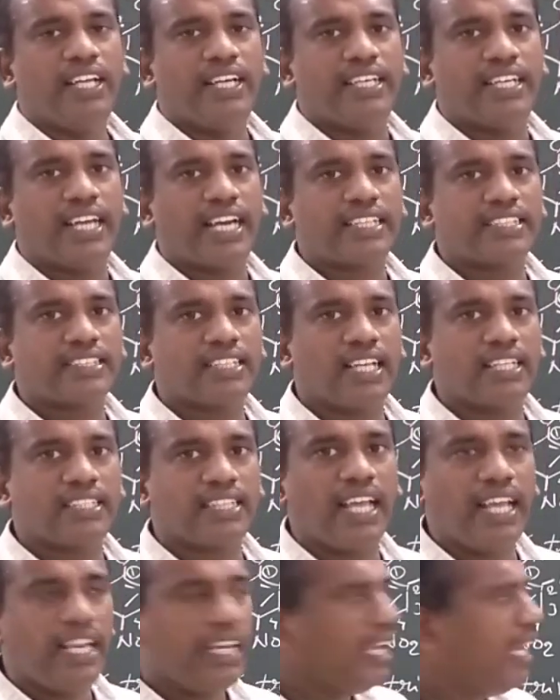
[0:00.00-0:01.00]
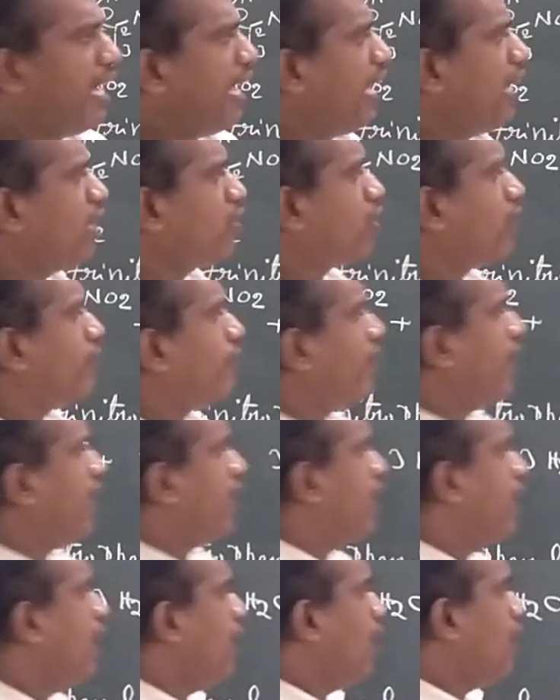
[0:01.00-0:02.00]
It acts as an electrophile.
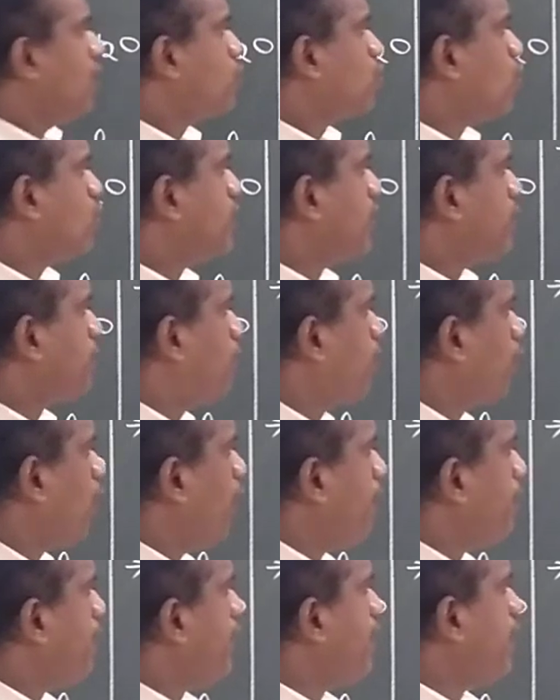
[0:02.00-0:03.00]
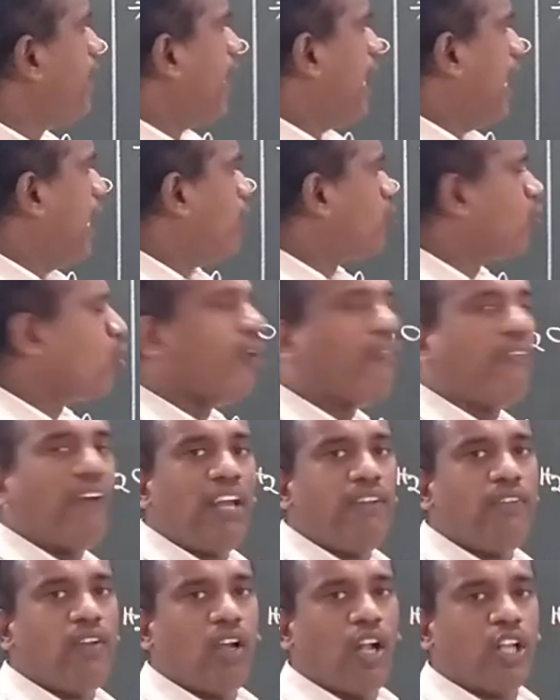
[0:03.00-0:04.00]
So that bromine
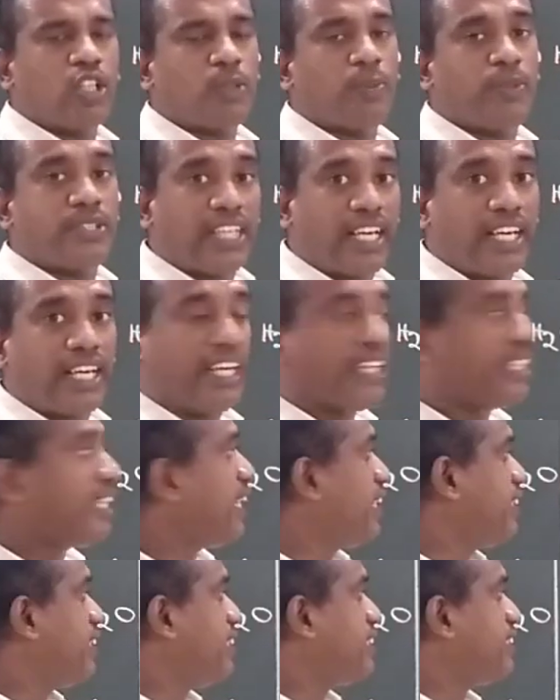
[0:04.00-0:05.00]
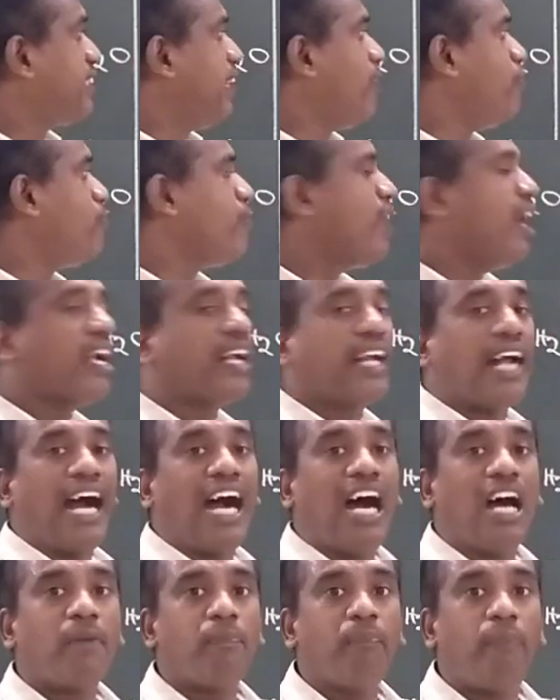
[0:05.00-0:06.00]
electrophile will also be generated in the same
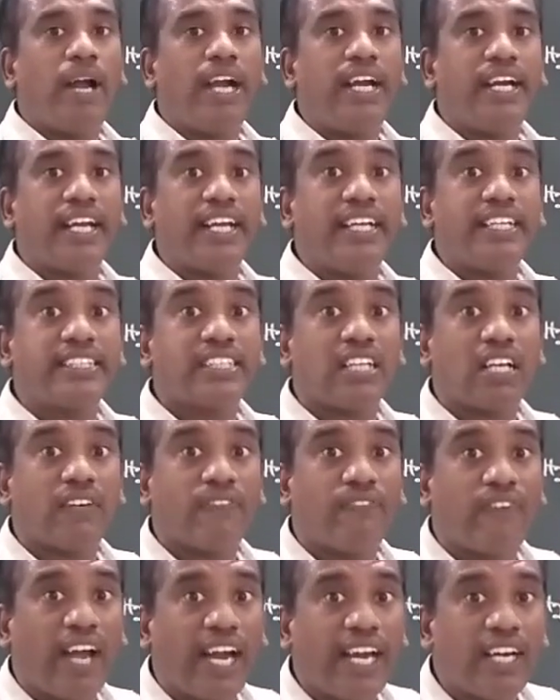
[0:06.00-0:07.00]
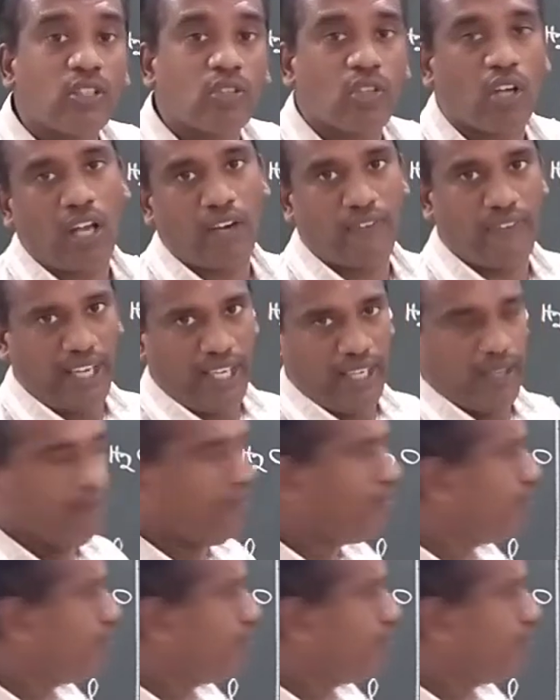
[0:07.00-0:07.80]
carbon disulfide solvent.